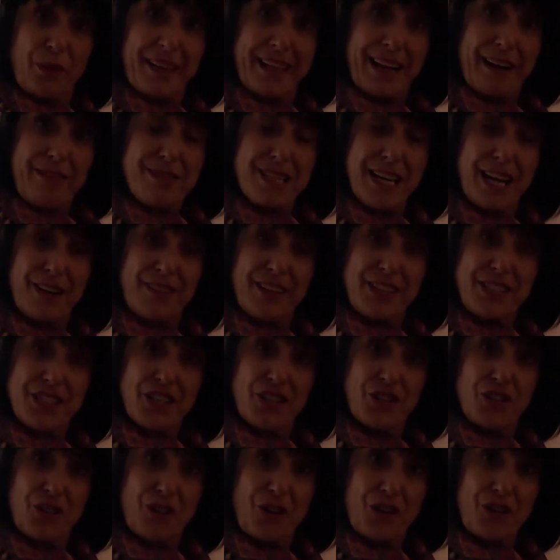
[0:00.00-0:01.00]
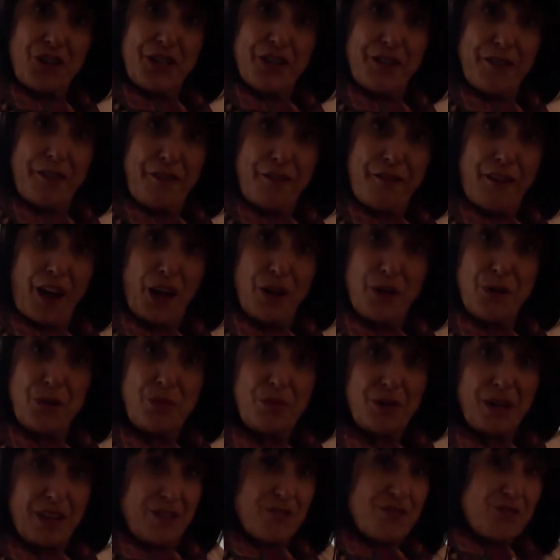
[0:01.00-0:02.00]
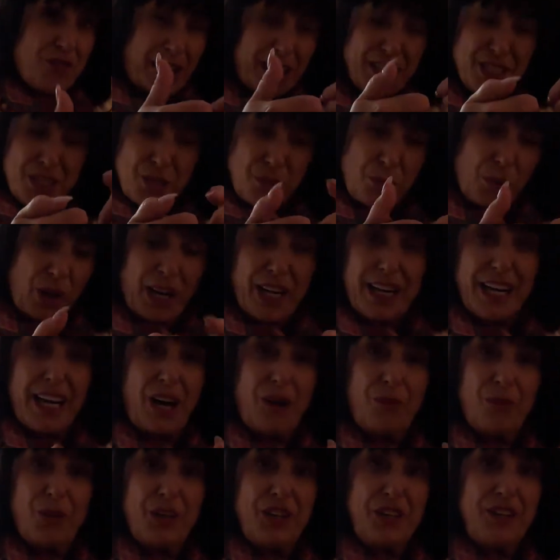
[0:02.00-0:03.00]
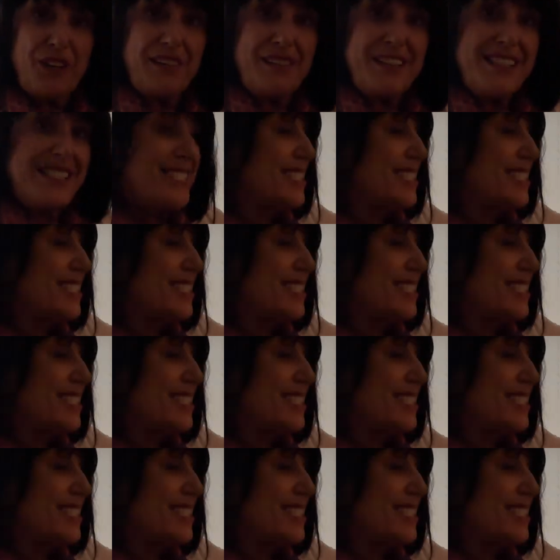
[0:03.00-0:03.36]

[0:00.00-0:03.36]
without having to look on your phone and trying to work out what you can